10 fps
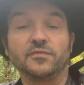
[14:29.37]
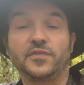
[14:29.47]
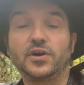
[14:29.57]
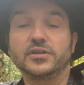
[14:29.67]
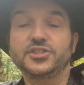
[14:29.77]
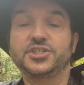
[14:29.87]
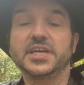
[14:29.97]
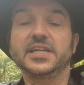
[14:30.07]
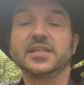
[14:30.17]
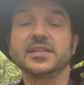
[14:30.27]
For she
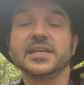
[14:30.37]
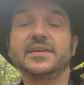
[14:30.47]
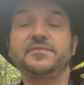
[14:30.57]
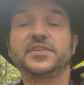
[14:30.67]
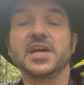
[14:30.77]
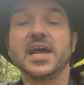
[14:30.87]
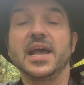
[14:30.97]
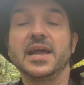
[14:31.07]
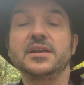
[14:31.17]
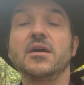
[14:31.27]
lived
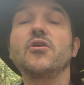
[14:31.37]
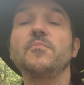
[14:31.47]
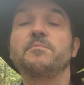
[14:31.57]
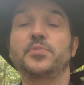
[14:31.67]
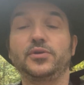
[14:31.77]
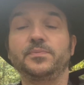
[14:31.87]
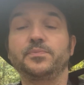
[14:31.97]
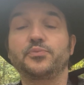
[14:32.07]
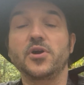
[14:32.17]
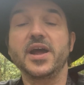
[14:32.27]
in hope and
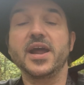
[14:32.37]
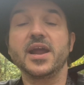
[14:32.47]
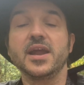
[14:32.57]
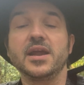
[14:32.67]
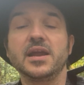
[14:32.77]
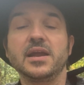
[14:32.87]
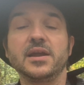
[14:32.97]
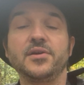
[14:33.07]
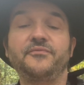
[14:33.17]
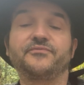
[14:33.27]
pray
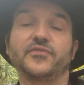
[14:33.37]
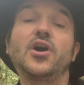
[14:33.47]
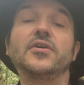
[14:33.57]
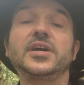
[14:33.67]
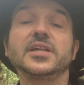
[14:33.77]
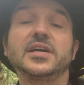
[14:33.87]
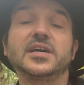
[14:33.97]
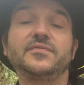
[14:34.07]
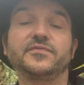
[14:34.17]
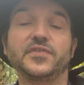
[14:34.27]
for a
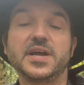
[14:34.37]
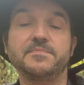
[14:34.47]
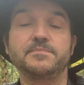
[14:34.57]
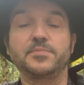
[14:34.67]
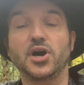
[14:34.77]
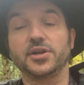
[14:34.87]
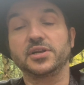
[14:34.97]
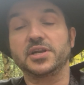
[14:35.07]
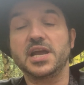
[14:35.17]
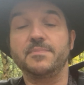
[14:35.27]
love in
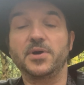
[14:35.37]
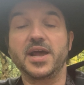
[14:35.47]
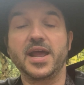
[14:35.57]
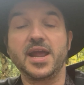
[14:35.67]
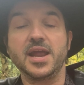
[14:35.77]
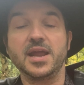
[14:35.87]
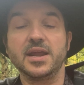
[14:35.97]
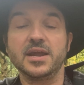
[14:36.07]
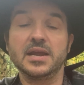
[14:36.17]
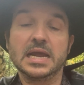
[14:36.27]
Botany
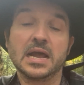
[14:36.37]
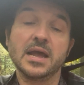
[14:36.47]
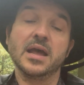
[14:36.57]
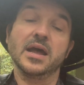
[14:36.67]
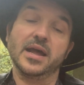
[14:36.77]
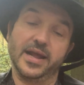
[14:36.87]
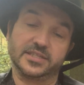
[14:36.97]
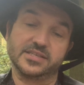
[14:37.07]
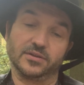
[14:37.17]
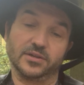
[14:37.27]
Bay.
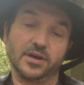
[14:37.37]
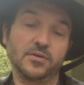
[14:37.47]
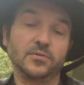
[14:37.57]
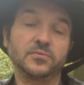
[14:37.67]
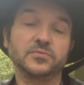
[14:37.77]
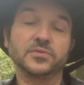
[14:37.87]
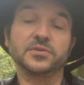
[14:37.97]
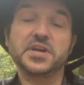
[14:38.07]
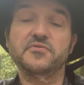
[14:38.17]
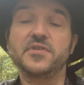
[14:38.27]
It's so
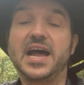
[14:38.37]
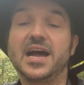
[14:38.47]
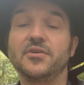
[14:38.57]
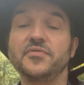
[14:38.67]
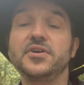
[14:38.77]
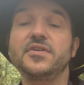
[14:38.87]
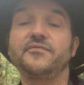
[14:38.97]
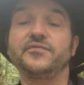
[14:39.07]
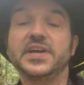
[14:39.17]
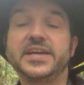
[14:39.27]
lonely round the
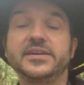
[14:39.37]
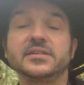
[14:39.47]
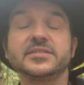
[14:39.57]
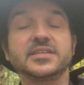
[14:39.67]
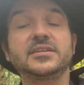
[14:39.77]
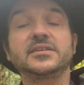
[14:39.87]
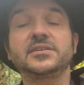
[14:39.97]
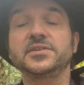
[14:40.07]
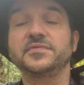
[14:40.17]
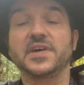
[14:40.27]
fields
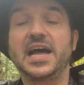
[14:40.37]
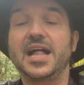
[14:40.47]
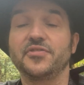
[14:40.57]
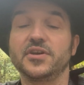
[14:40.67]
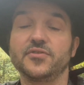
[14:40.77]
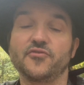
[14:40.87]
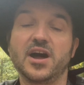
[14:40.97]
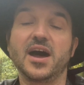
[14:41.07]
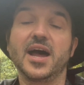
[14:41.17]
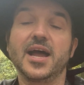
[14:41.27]
of
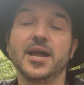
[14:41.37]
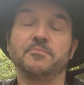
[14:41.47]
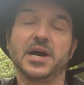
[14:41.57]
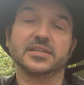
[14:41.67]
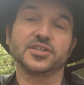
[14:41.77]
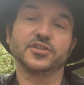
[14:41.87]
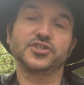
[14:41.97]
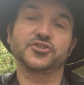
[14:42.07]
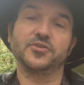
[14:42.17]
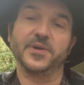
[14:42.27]
Athenry. Back to the
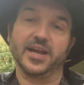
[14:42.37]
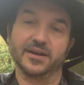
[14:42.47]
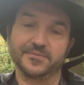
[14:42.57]
strumming.